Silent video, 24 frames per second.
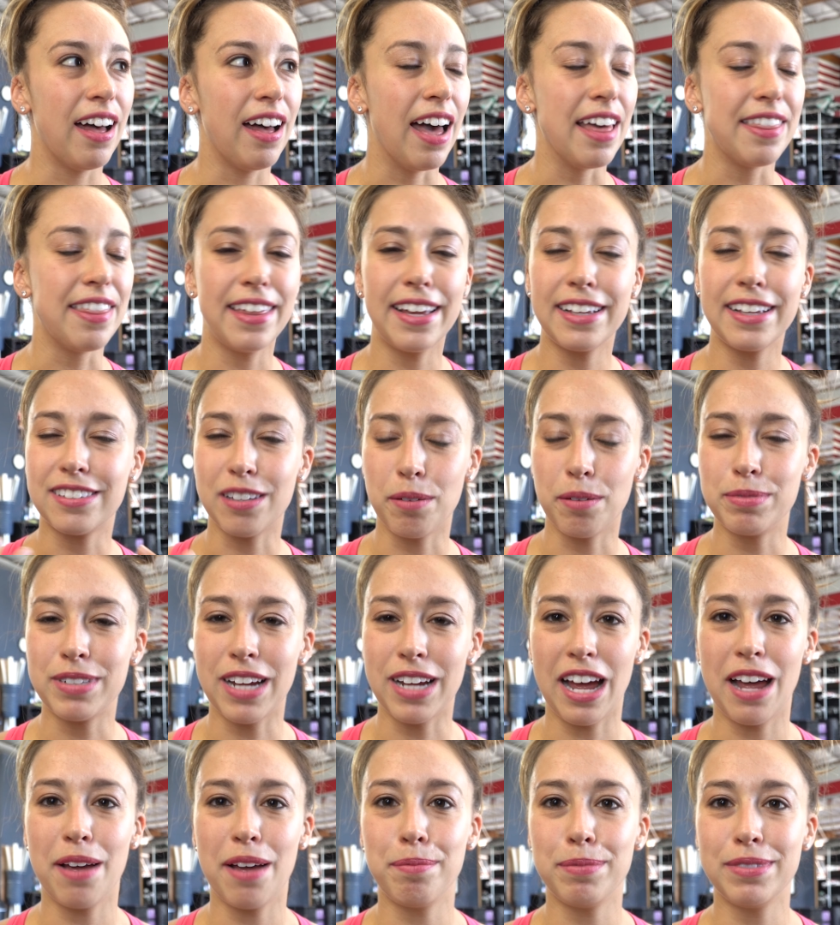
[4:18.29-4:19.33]
I think
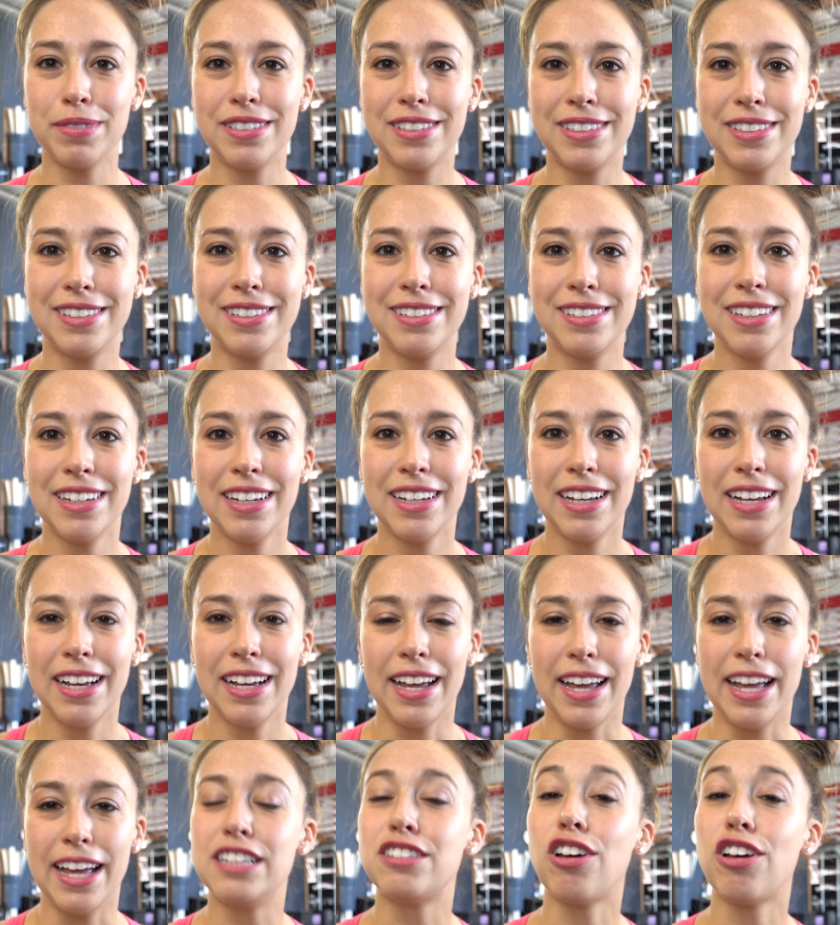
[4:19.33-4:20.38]
sometimes
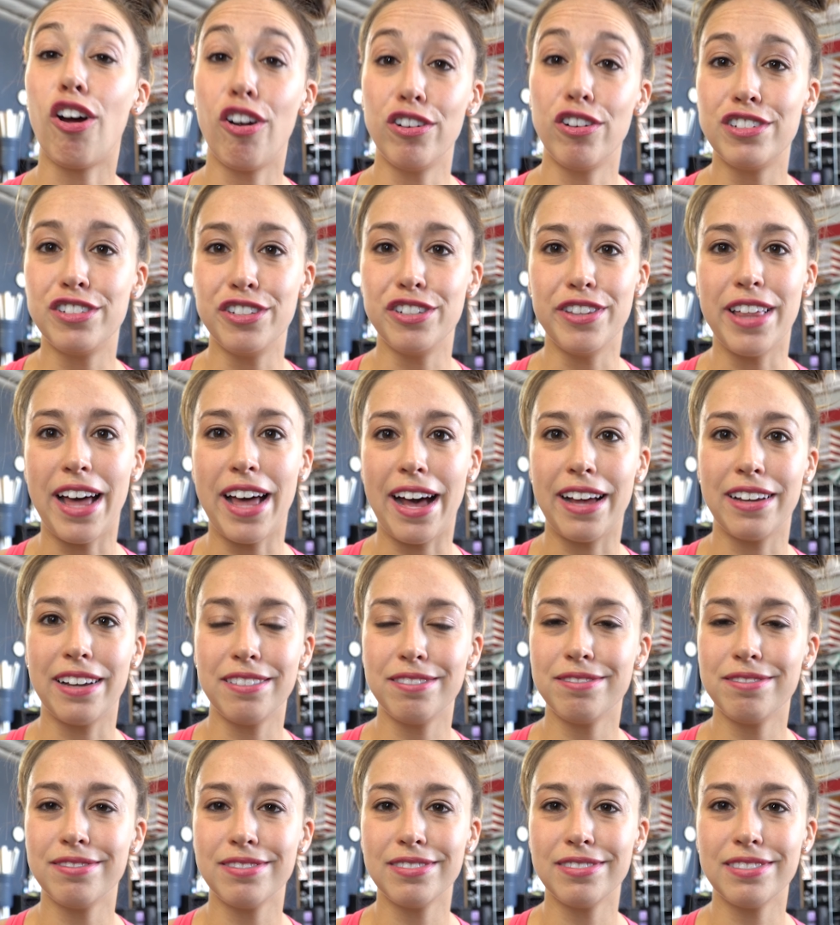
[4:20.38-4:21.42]
it's hard to do that
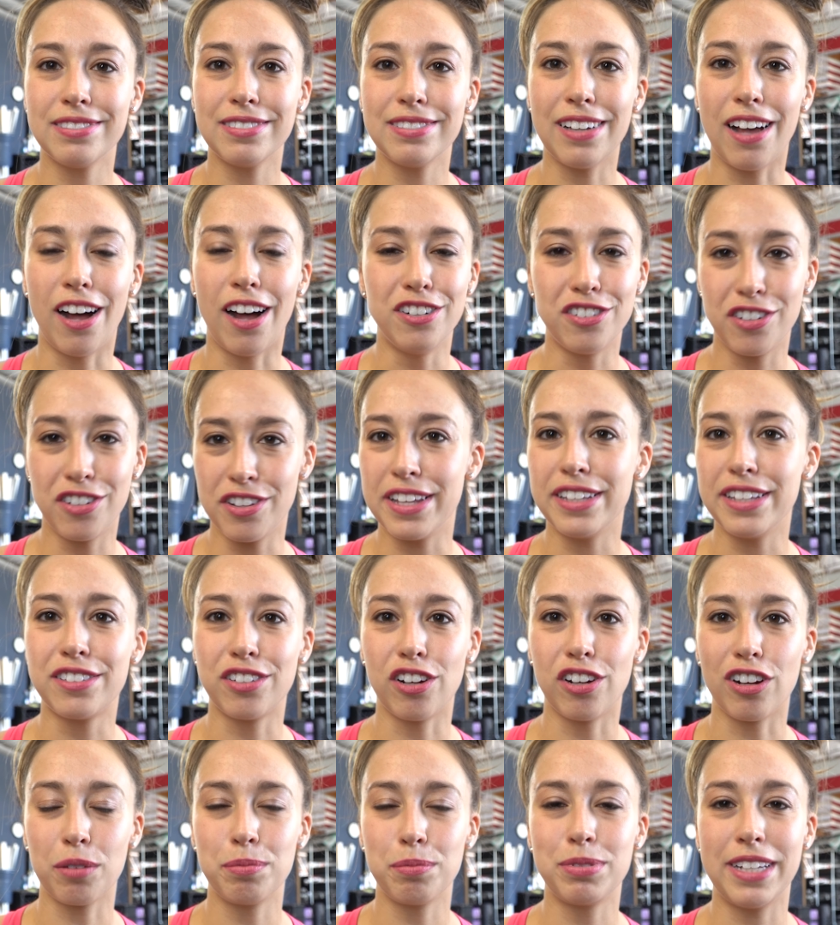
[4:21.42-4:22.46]
under these
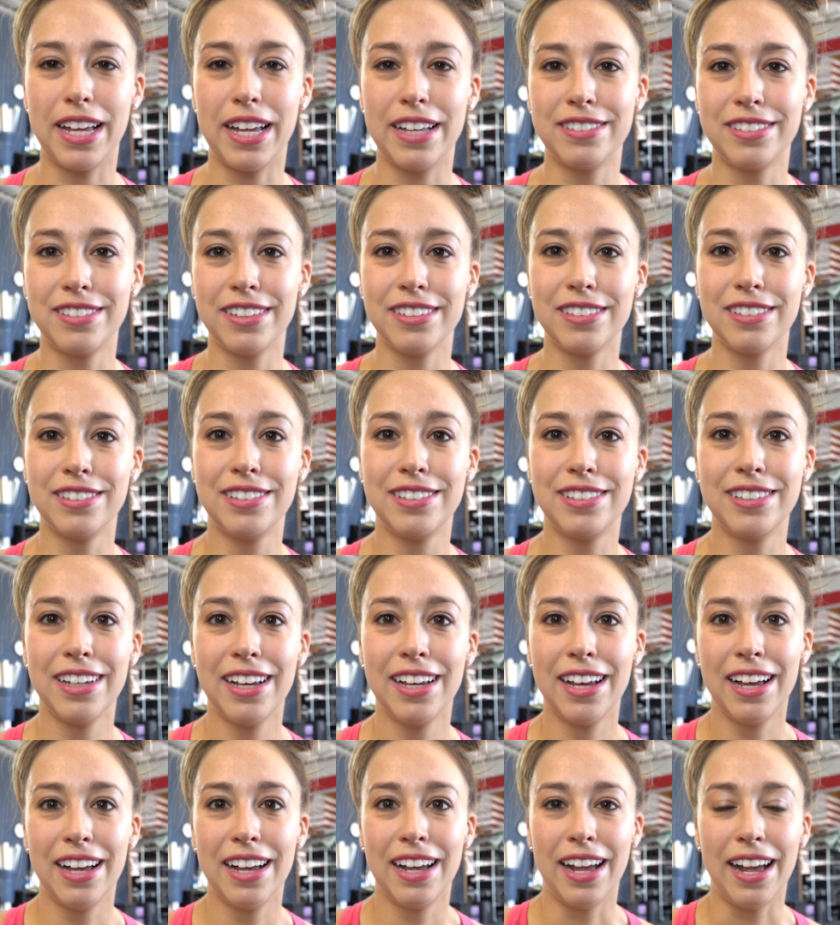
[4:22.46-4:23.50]
circumstances
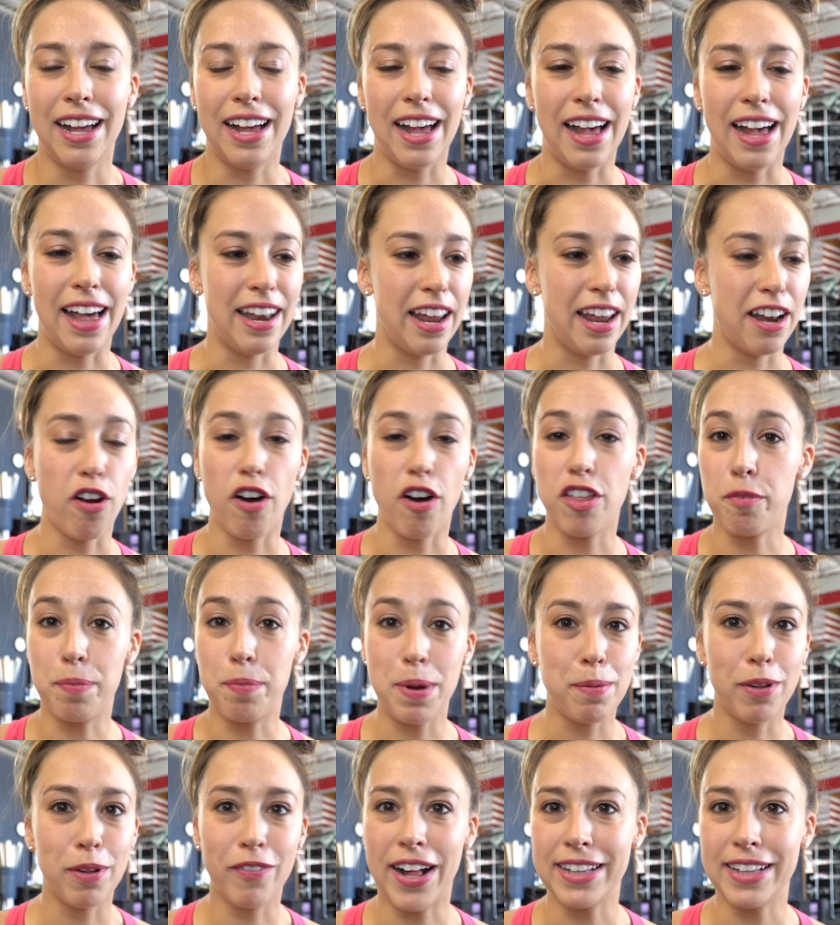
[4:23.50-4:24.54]
and I know other
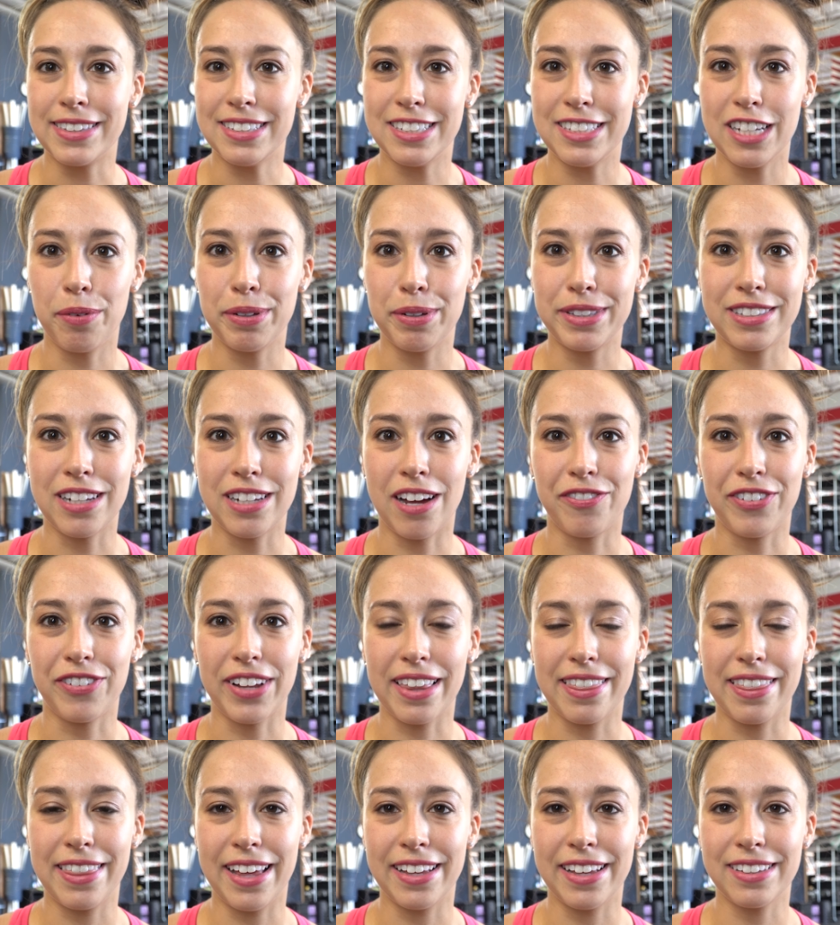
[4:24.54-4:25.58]
people have had to deal with stuff
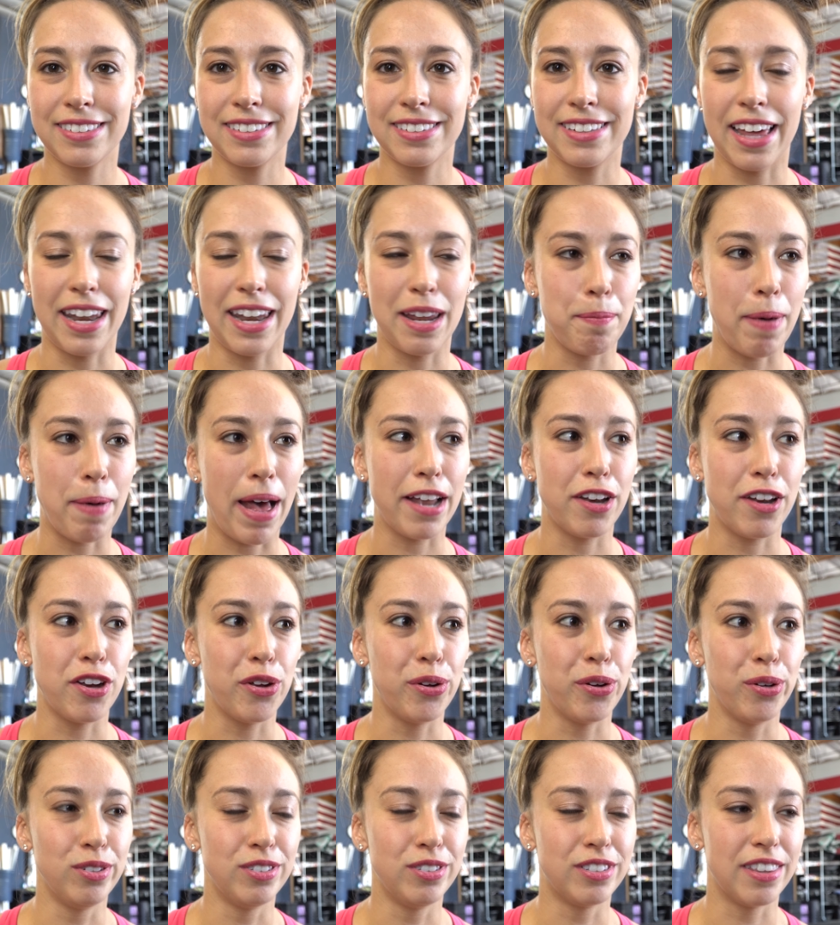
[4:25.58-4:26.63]
like this, getting bad
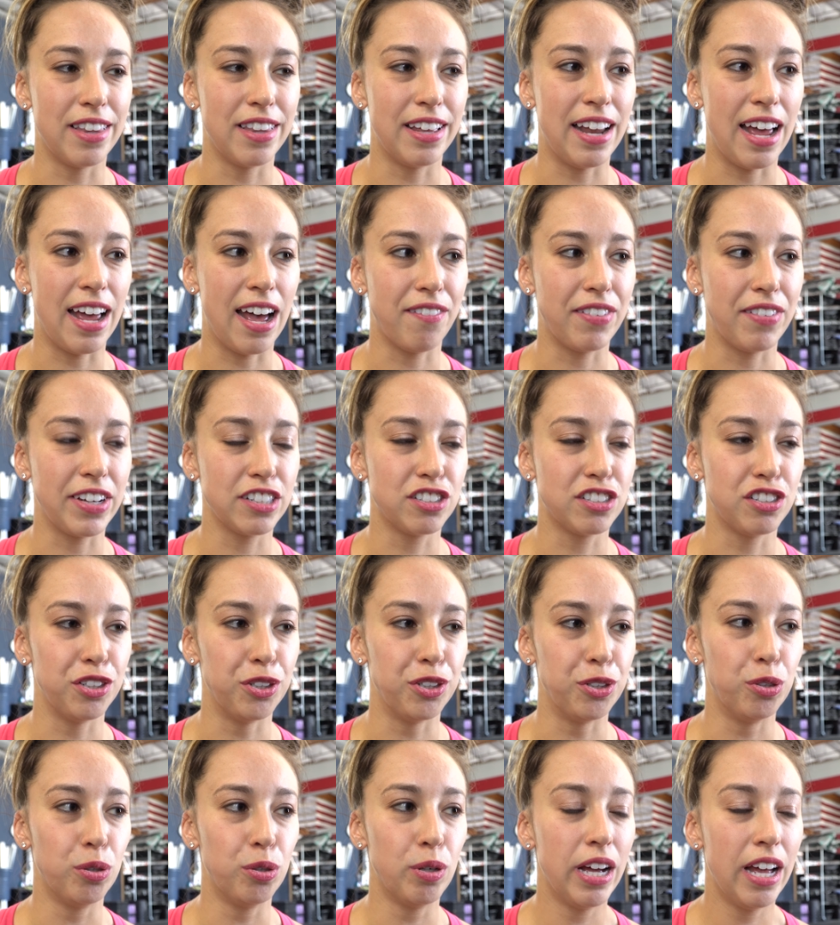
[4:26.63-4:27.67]
news and then having
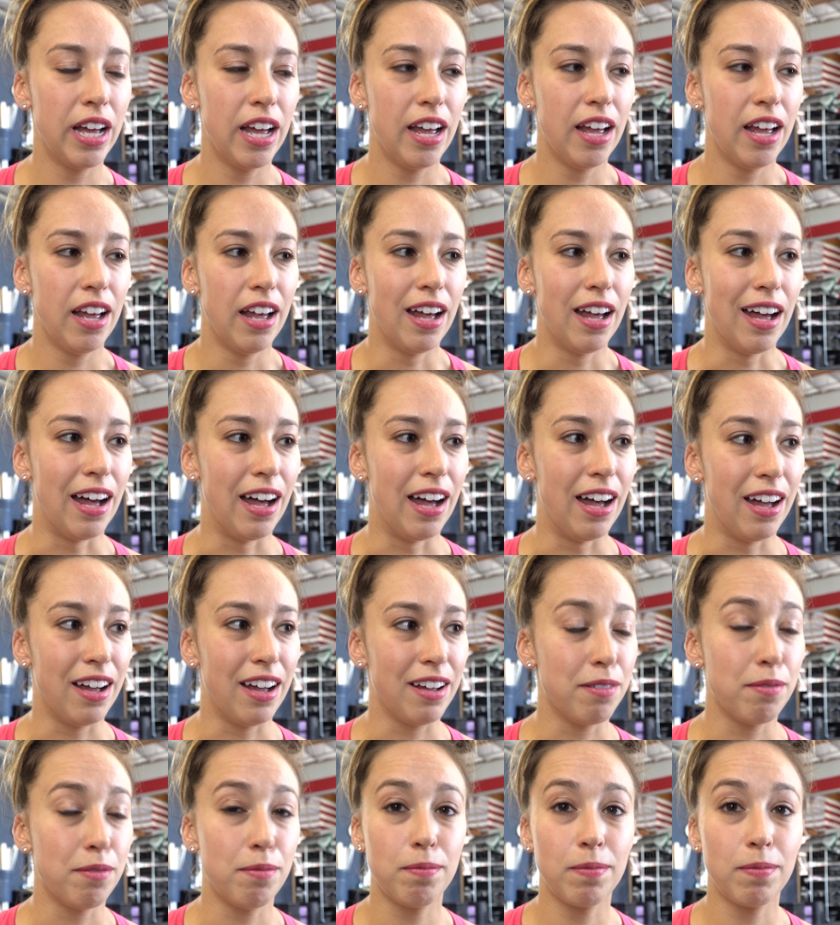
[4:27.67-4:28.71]
to
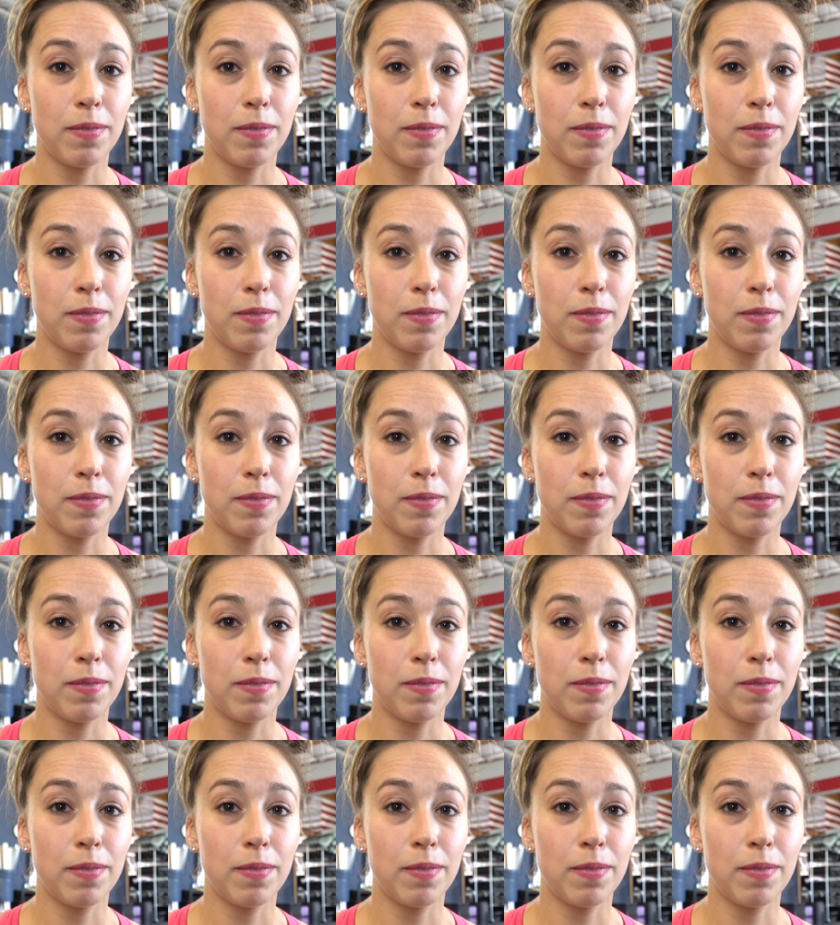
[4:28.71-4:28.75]
uh,